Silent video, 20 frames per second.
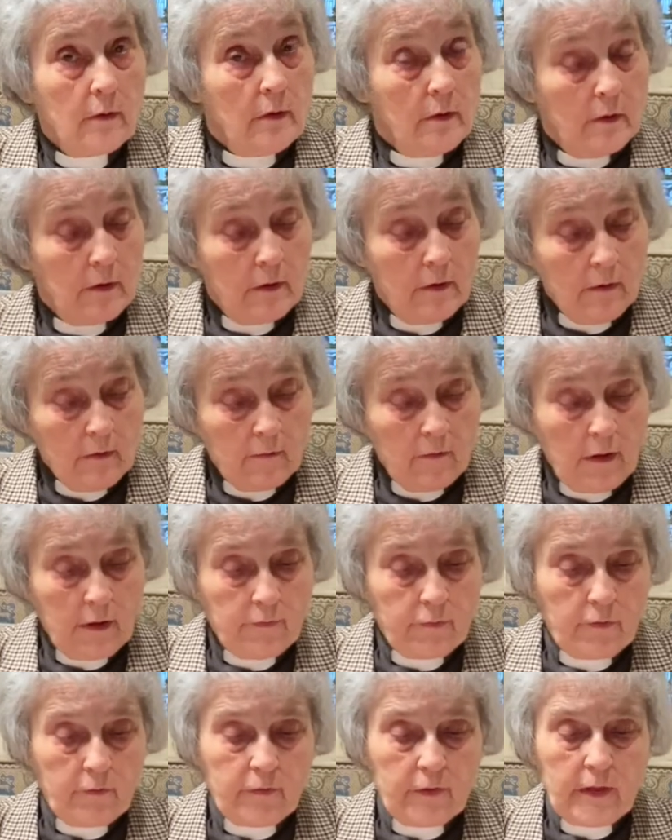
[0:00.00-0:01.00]
Not
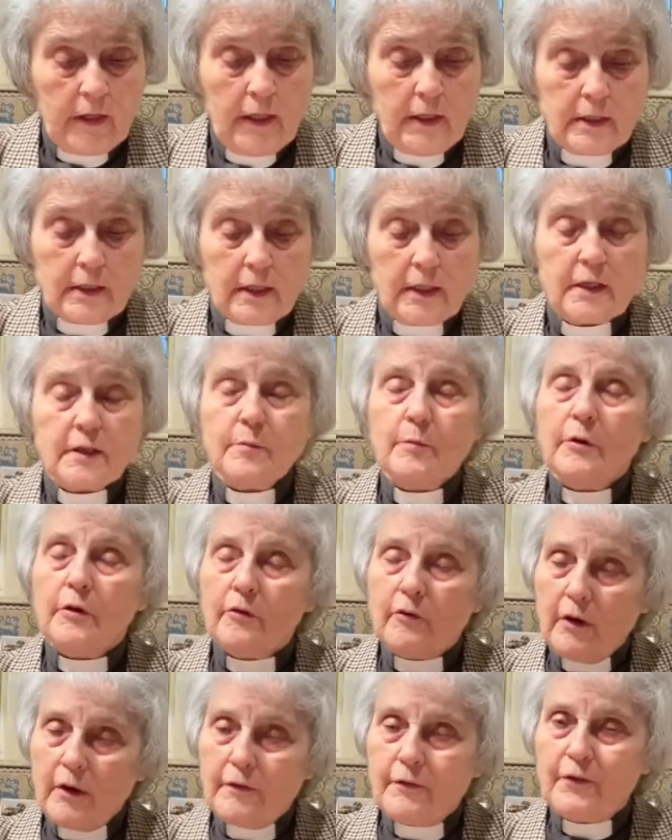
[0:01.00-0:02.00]
grateful for the headaches, but
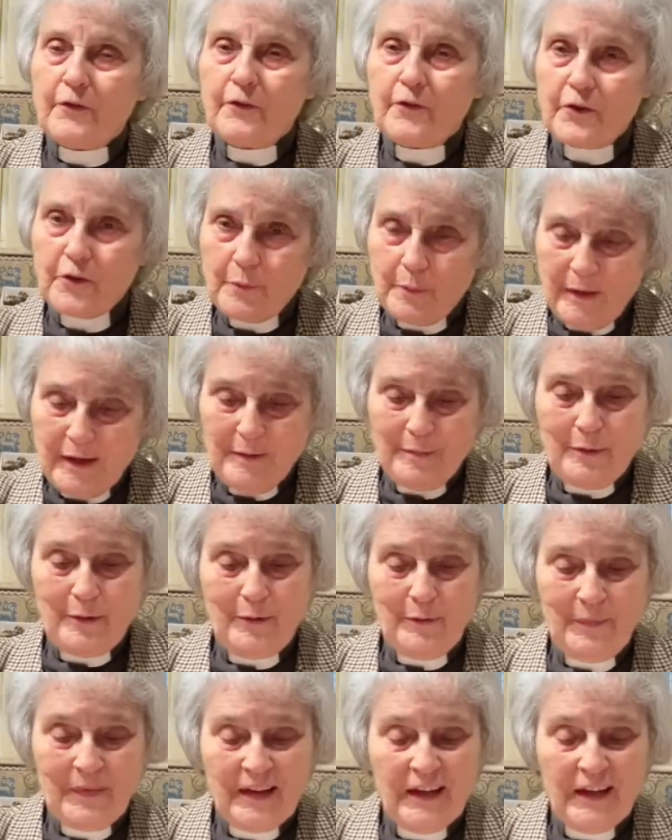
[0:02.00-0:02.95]
grateful for the people